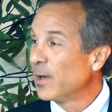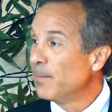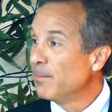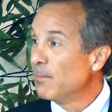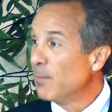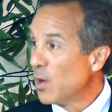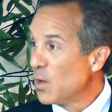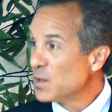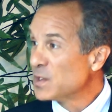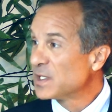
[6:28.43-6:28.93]

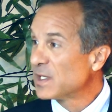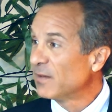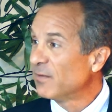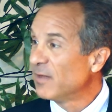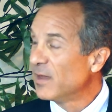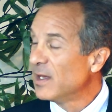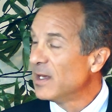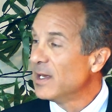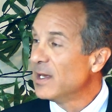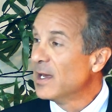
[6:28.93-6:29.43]
and most
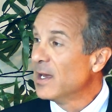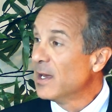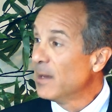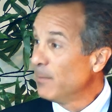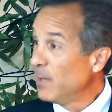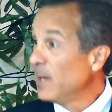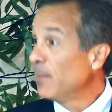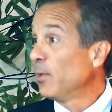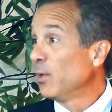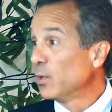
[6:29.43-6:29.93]
of the
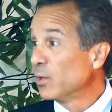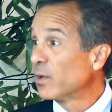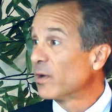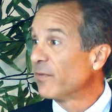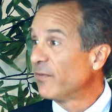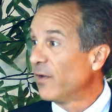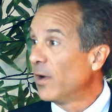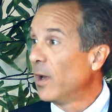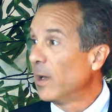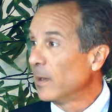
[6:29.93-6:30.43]
people who
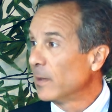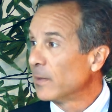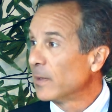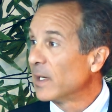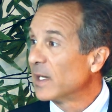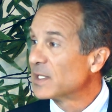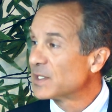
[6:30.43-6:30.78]
are following